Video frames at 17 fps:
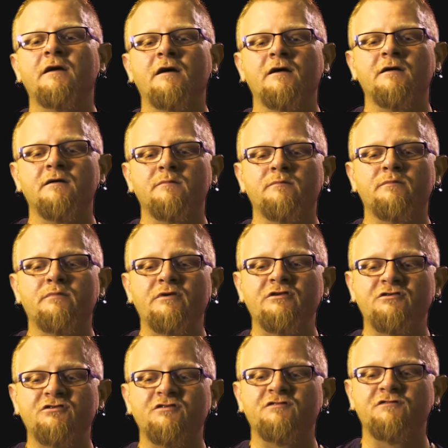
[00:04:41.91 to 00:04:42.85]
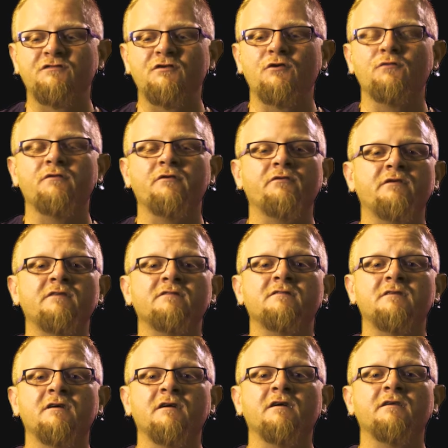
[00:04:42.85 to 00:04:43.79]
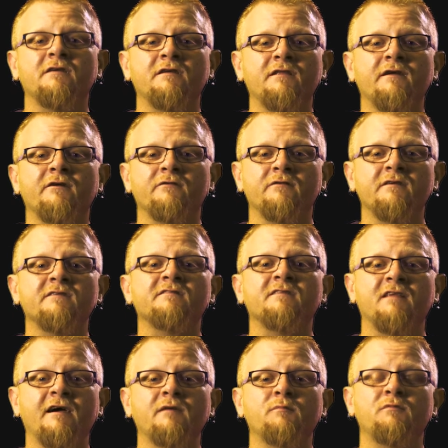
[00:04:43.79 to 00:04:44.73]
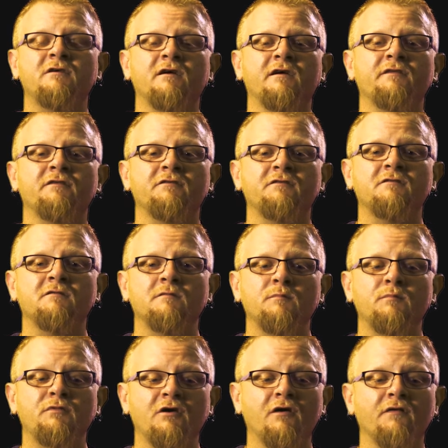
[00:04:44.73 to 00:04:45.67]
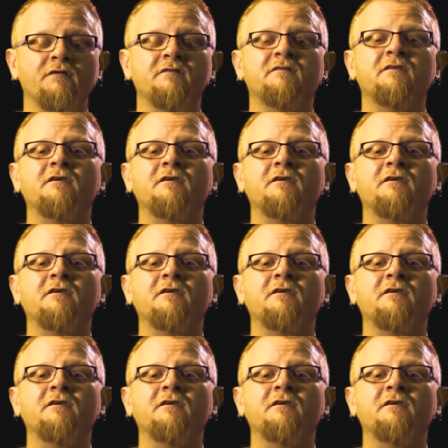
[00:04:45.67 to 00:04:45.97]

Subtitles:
but just know there is a God, and there is life beyond the